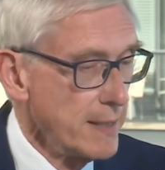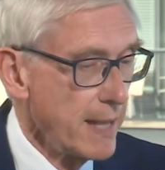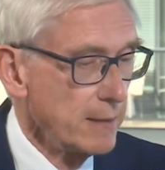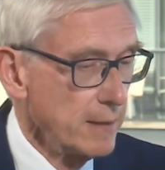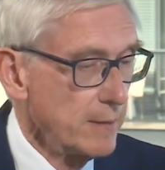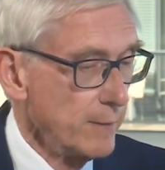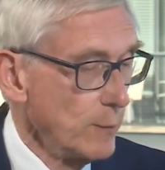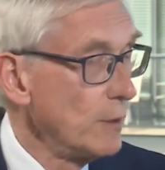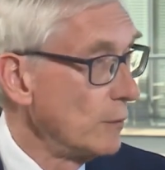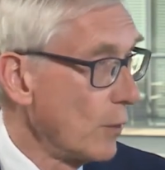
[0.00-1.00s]
That
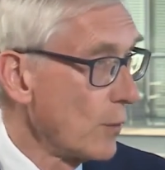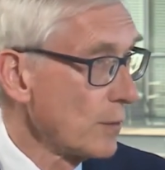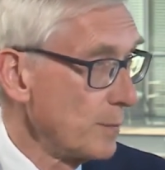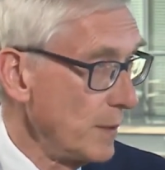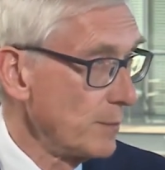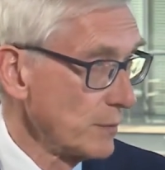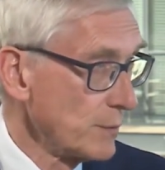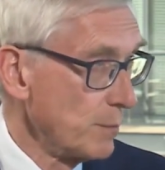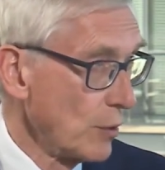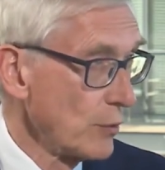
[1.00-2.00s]
would lower
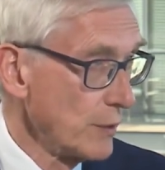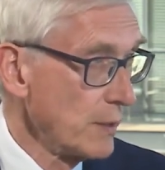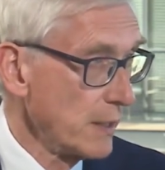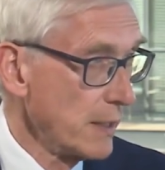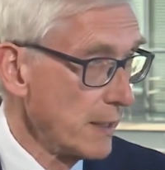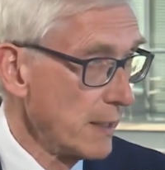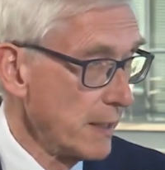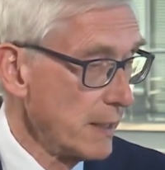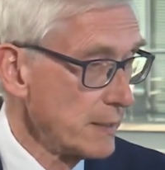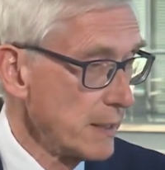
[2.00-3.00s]
people's burden
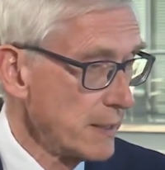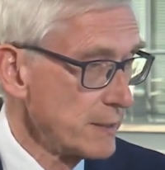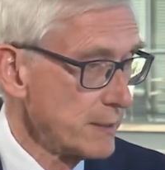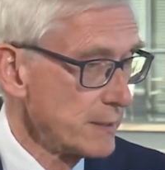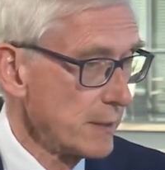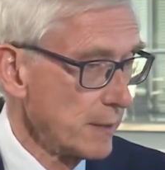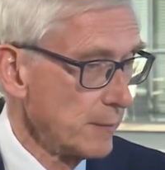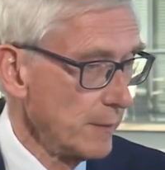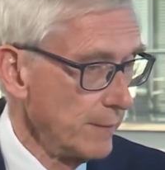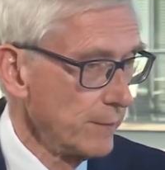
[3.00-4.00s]
as this
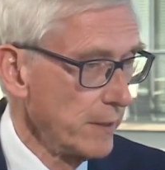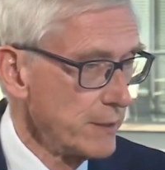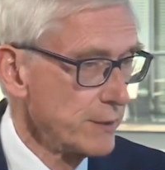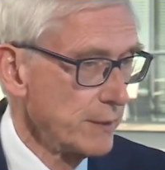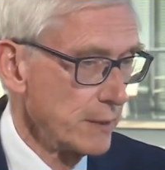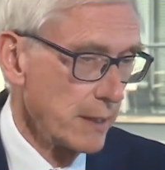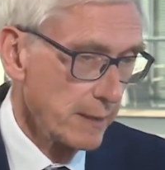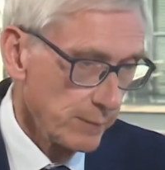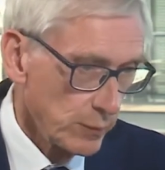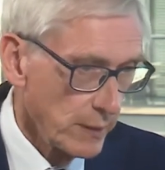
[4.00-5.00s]
inflation
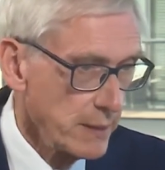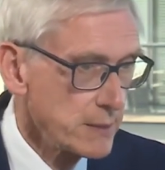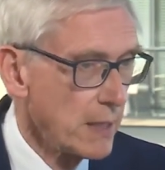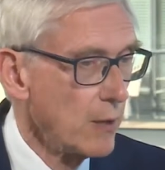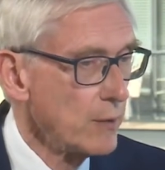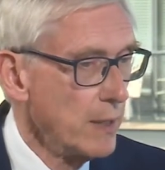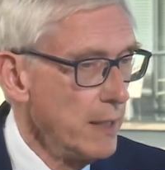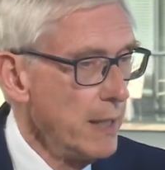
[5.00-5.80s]
kind of plays out.